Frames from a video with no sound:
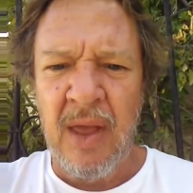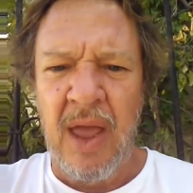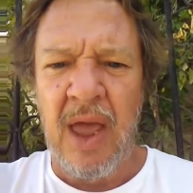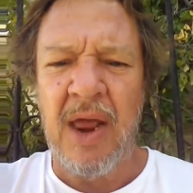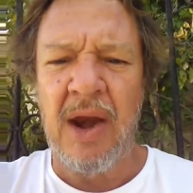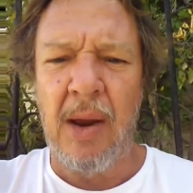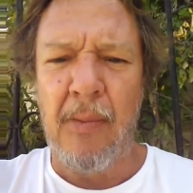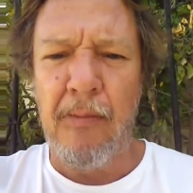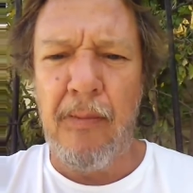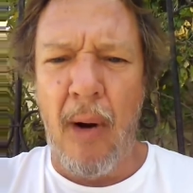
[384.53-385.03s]

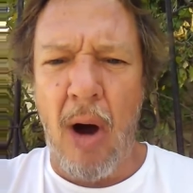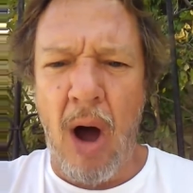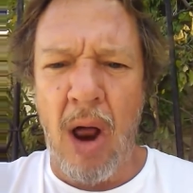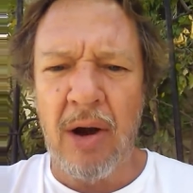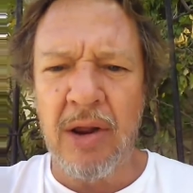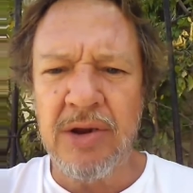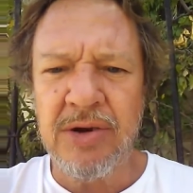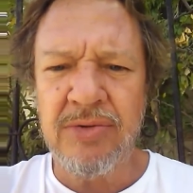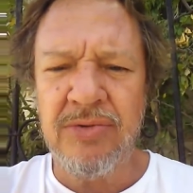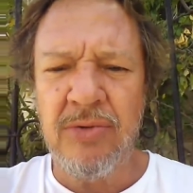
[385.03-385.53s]
and
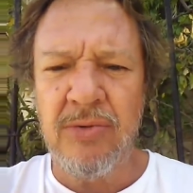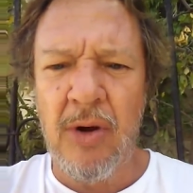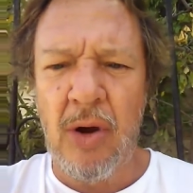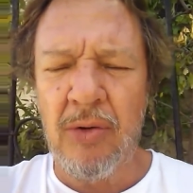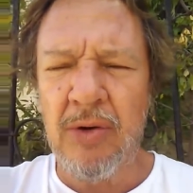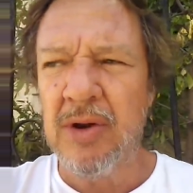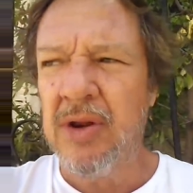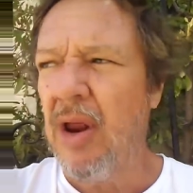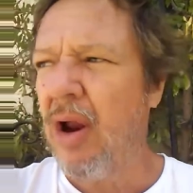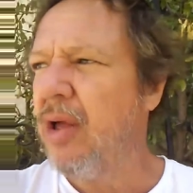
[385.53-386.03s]
abolished their
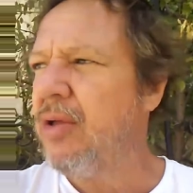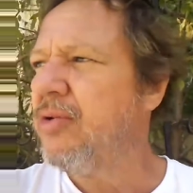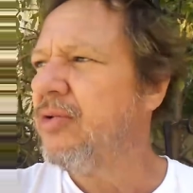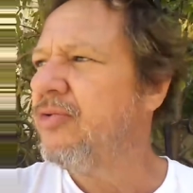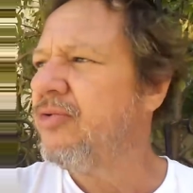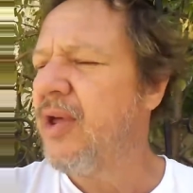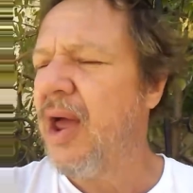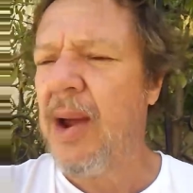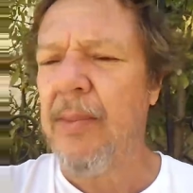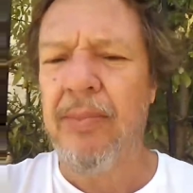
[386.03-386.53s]
own
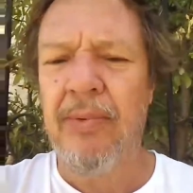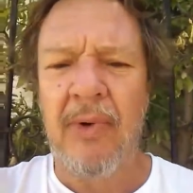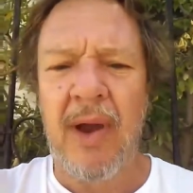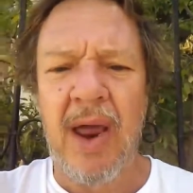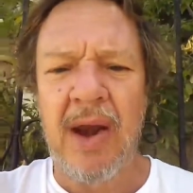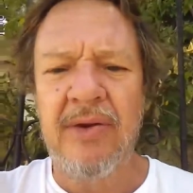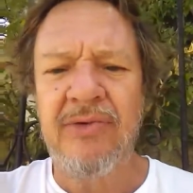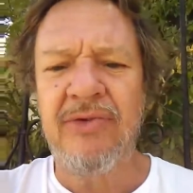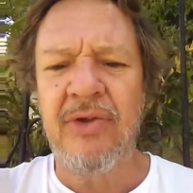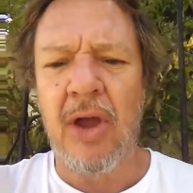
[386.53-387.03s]
intelligence apparatus,